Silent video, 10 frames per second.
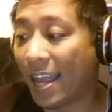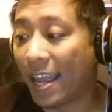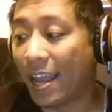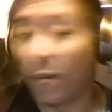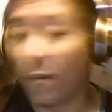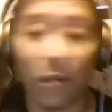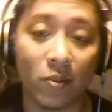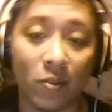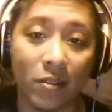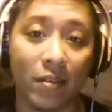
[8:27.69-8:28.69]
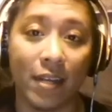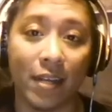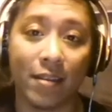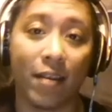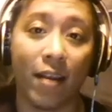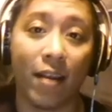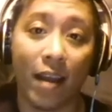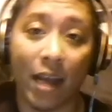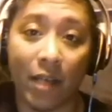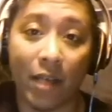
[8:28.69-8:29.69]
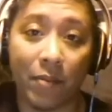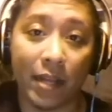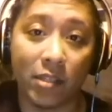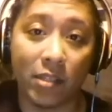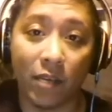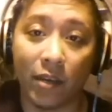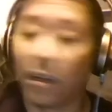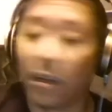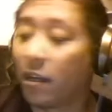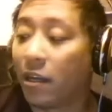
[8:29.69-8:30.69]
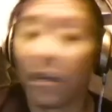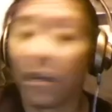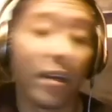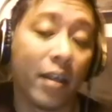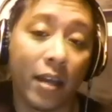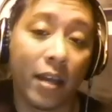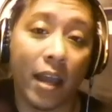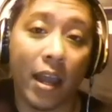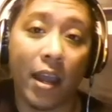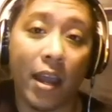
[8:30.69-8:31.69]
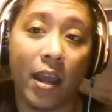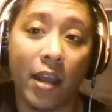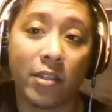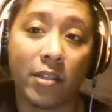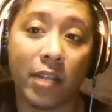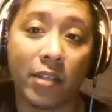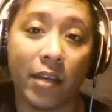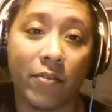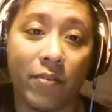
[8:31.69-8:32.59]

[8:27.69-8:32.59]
And we will see you guys later. Have a happy Thanksgiving, and stay safe.